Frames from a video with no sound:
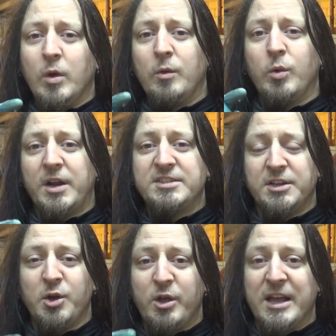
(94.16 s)
Well, what
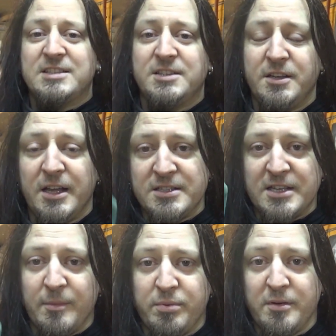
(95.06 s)
is it? Who guessed it?
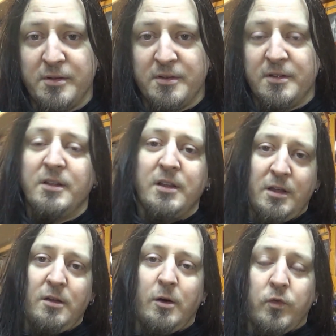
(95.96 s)
Hands up.
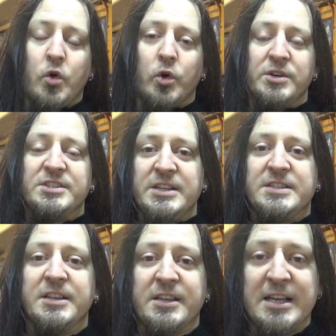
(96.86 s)
Of course,
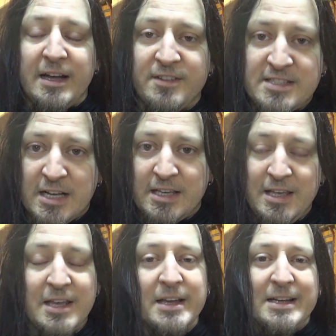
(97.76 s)
it's a
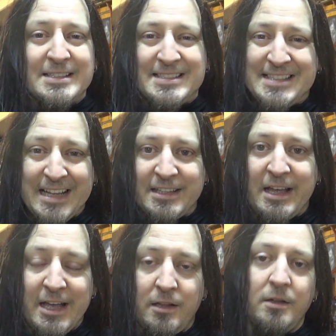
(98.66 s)
Kawasaki
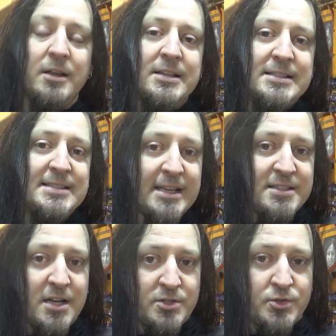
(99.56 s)

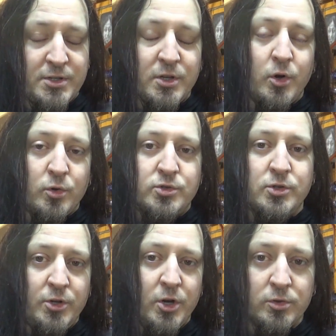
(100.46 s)
ZL600,
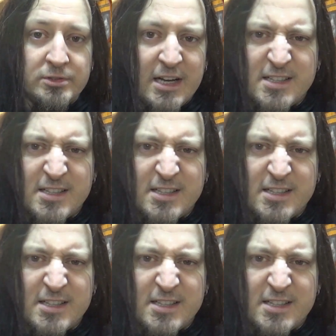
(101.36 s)
also known